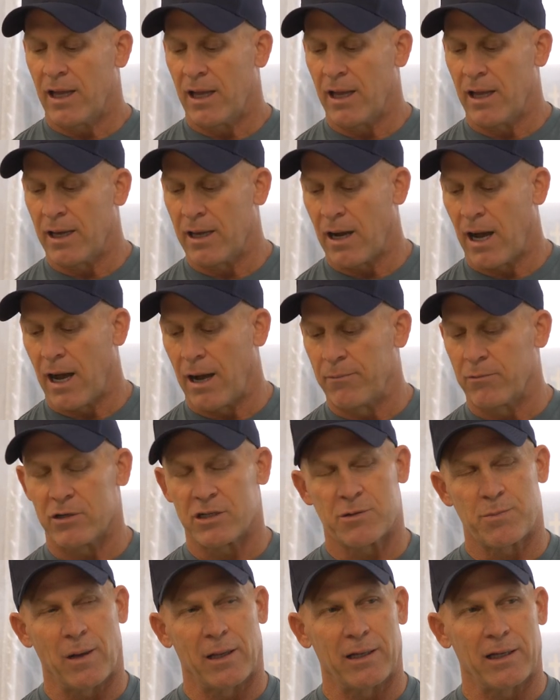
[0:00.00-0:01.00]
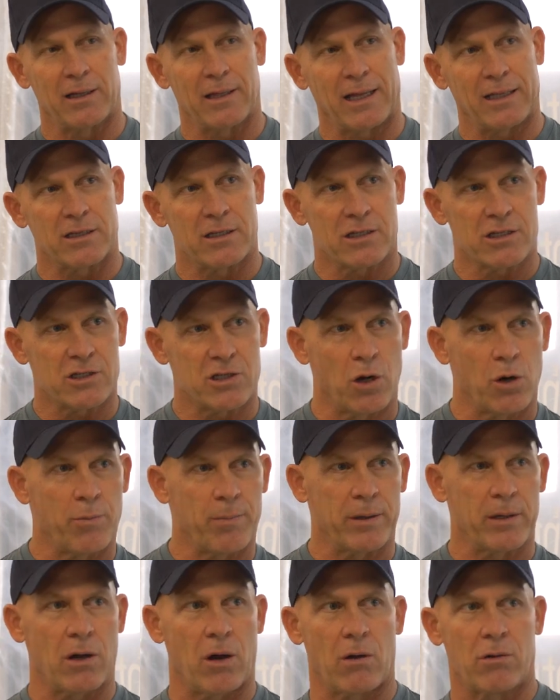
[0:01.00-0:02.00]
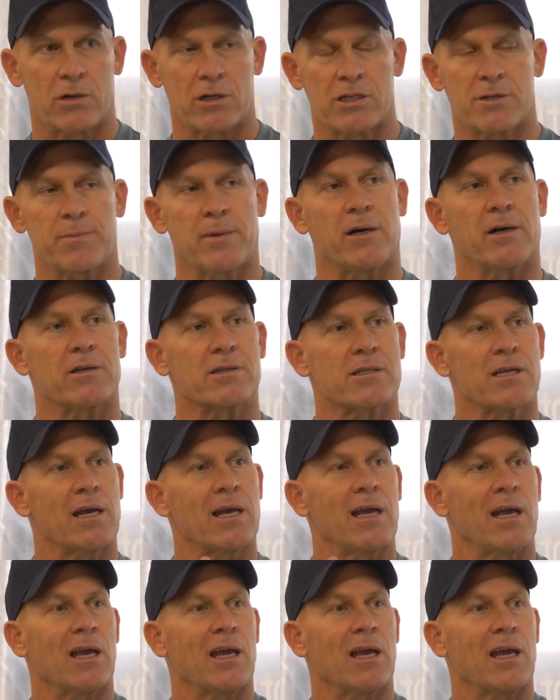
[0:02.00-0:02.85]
and we're smelling like the soap and odor smells.